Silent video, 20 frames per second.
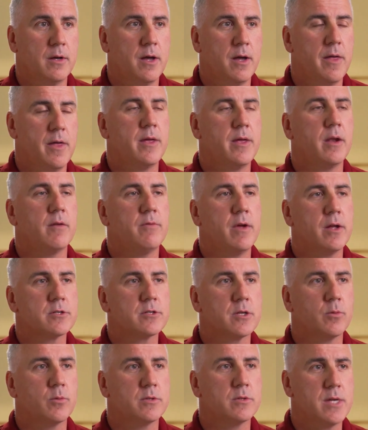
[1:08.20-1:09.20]
and then
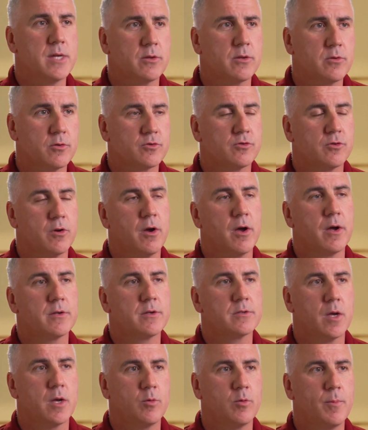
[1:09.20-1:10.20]
eventually we'll take those
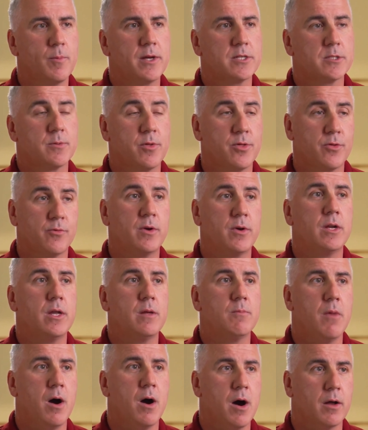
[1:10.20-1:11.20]
drawings and we'll make some 3D
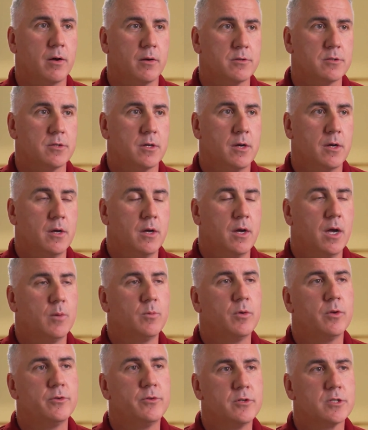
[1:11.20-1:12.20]
models. And
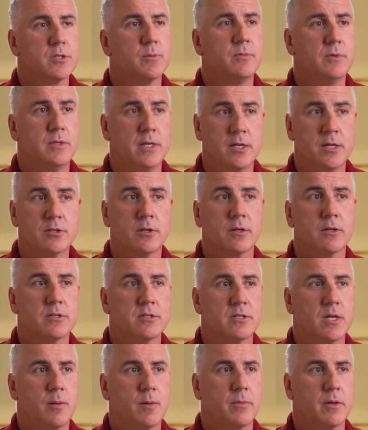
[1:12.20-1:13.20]
we'll do some digital
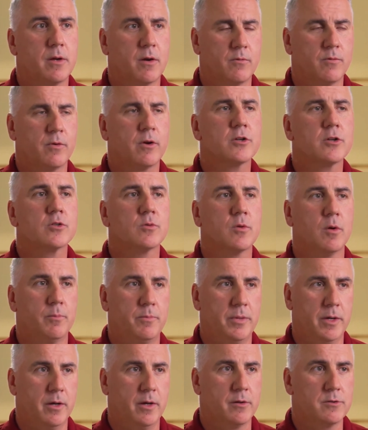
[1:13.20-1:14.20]
assembly or virtual
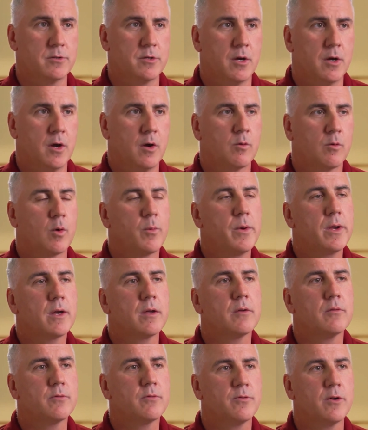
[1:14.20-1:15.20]
builds where we
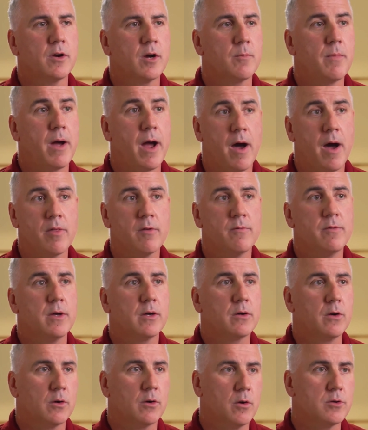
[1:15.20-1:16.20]
confirm how the
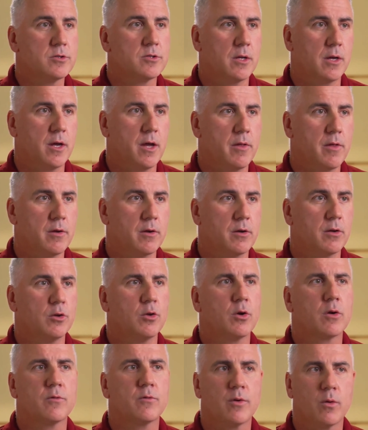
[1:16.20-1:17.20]
vehicle goes together,
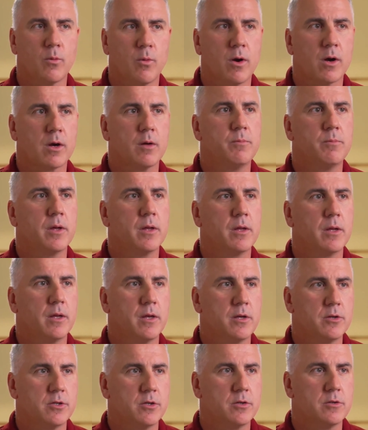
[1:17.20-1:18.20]
look for workability
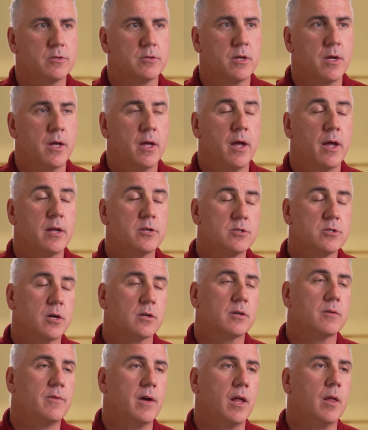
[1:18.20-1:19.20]
issues, and
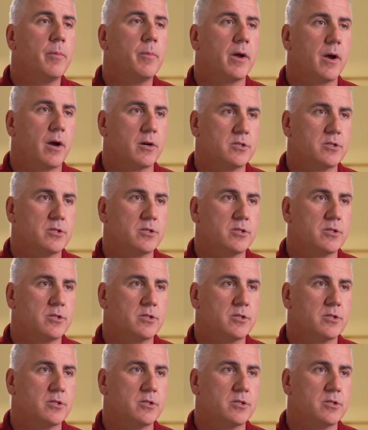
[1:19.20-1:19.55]
start developing our